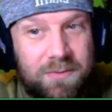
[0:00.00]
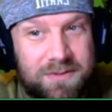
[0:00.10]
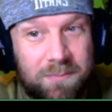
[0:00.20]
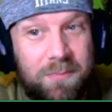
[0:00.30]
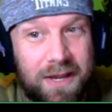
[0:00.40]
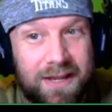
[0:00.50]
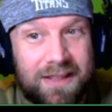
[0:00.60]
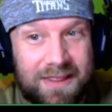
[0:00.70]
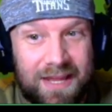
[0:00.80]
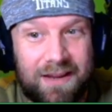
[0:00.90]
it was a
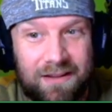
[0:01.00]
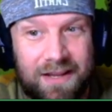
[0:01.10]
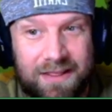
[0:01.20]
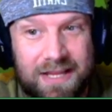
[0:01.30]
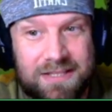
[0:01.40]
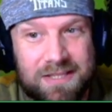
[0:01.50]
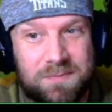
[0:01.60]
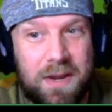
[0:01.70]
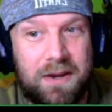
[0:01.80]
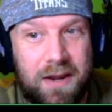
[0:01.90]
big thing. Like they
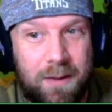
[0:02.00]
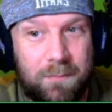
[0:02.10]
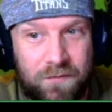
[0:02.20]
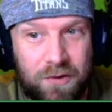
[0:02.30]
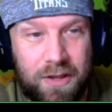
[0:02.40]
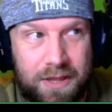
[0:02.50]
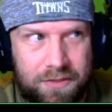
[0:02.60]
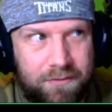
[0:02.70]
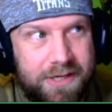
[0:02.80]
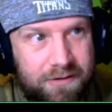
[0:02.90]
suspended him for
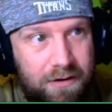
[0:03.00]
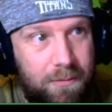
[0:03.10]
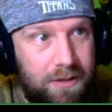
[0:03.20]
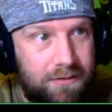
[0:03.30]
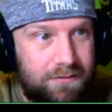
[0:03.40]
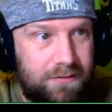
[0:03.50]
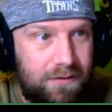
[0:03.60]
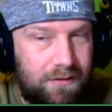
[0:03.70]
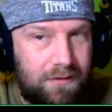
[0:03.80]
like three tournaments,